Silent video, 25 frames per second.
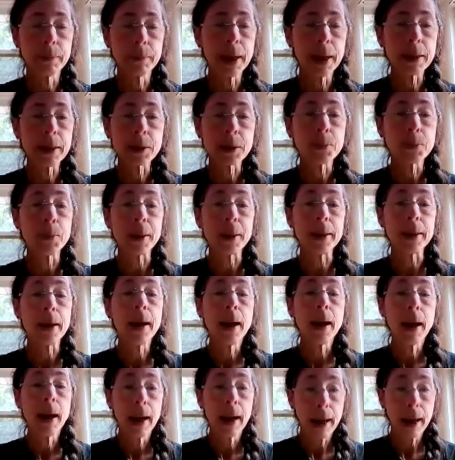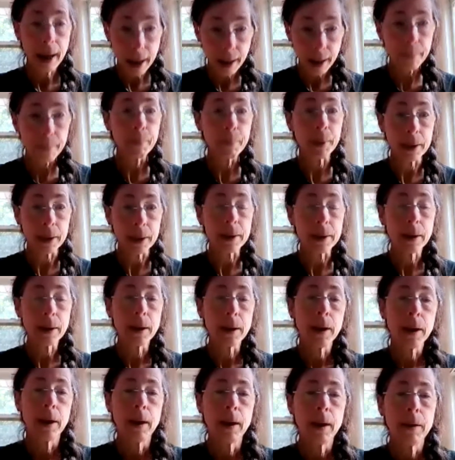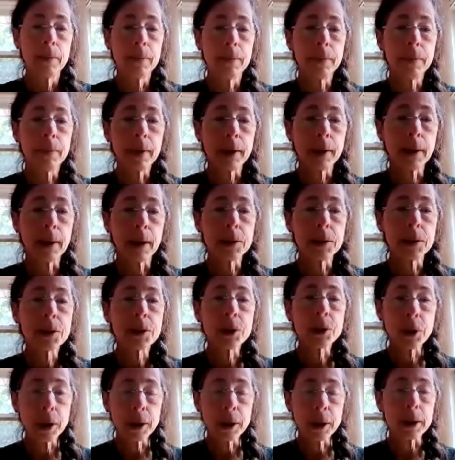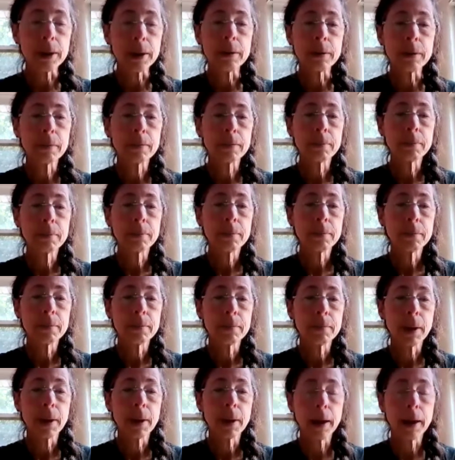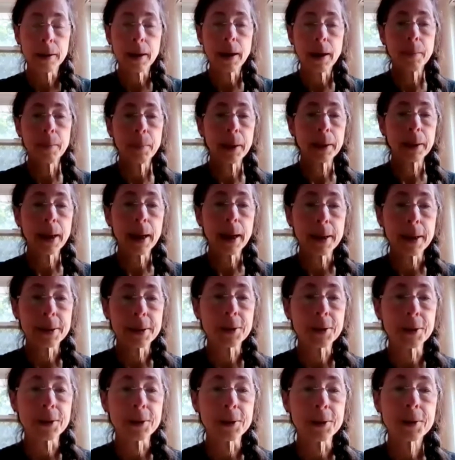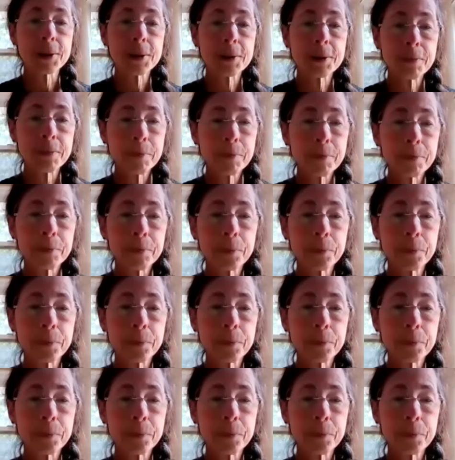Makes me happy that I studied and got my license.